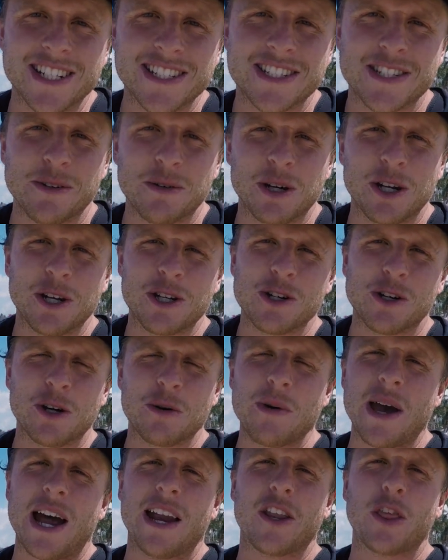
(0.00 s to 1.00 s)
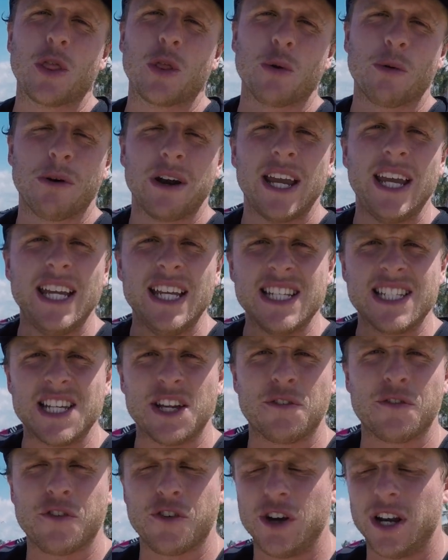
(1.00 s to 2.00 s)
So we're going to talk about three
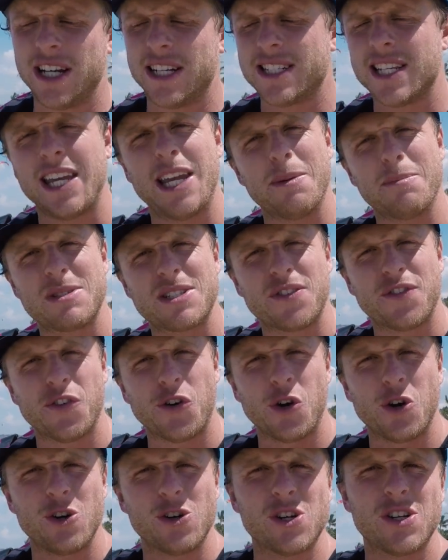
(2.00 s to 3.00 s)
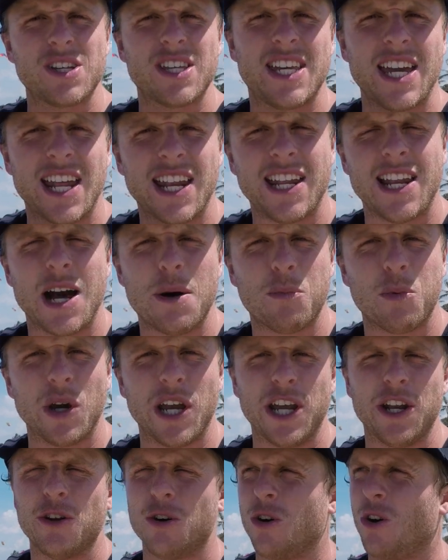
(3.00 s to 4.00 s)
different tips for getting
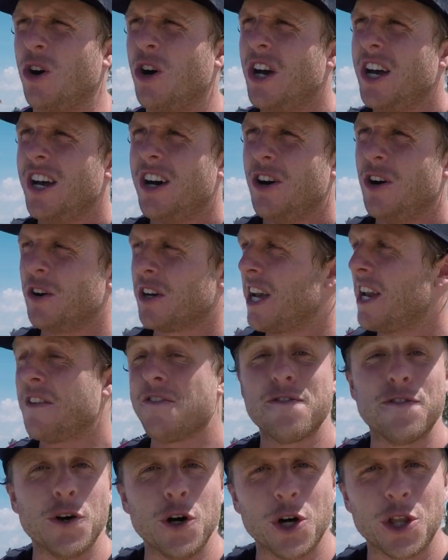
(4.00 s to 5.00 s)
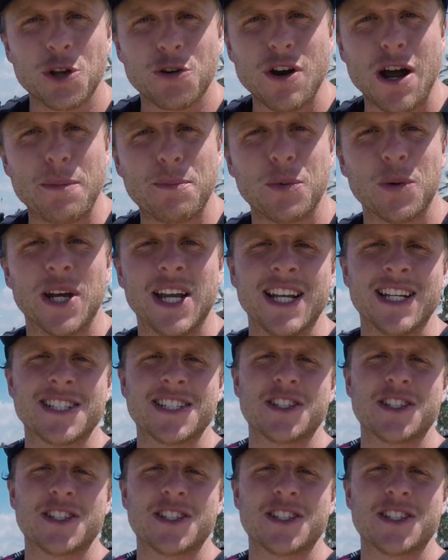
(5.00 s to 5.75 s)
upwind or getting further upwind.